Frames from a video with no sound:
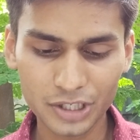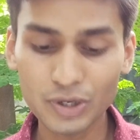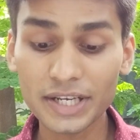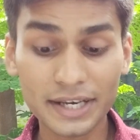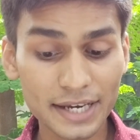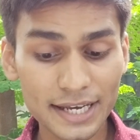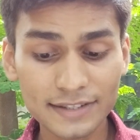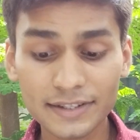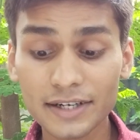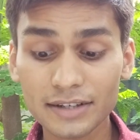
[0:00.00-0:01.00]
You are
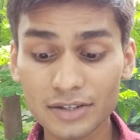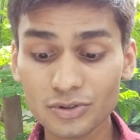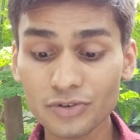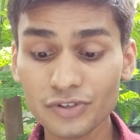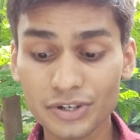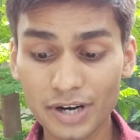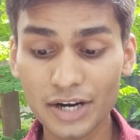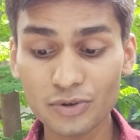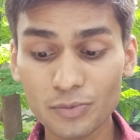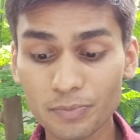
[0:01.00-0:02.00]
engaged in the task of
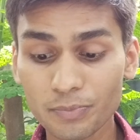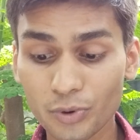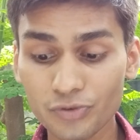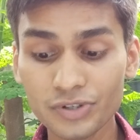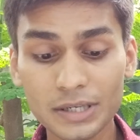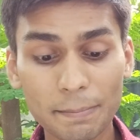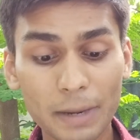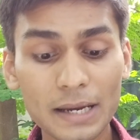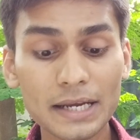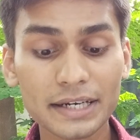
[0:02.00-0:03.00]
trying to profit
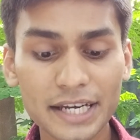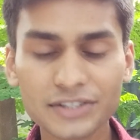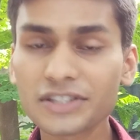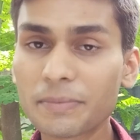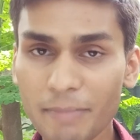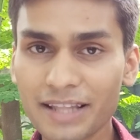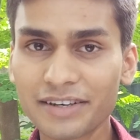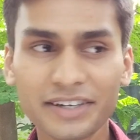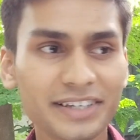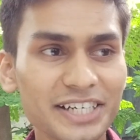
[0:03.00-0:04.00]
by nature's
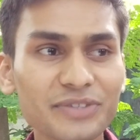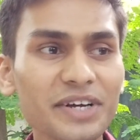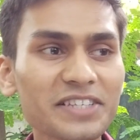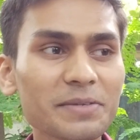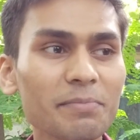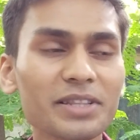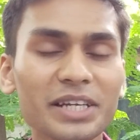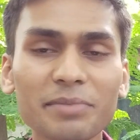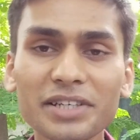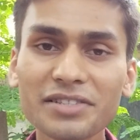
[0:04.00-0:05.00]
method. It's a very simple
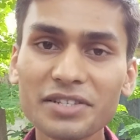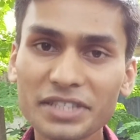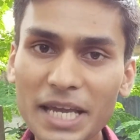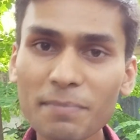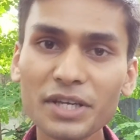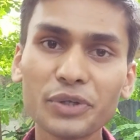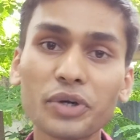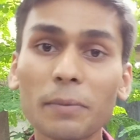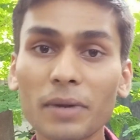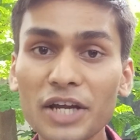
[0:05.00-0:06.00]
thing, because the same thing
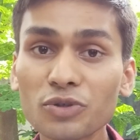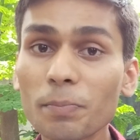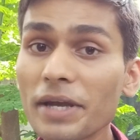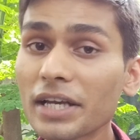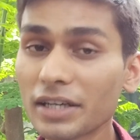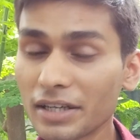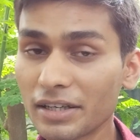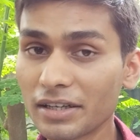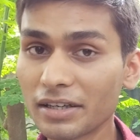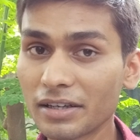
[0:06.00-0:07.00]
you are applying to make
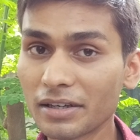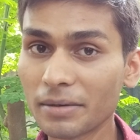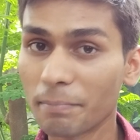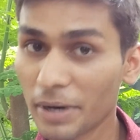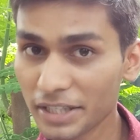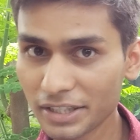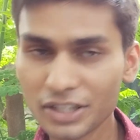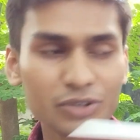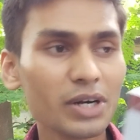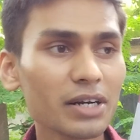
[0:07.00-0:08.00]

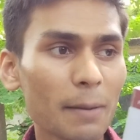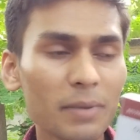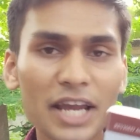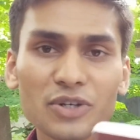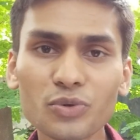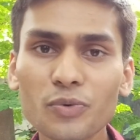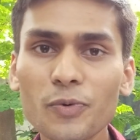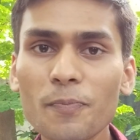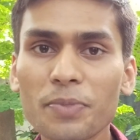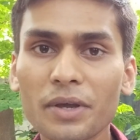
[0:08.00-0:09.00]
money, you are applying
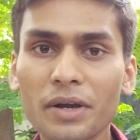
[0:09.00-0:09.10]
to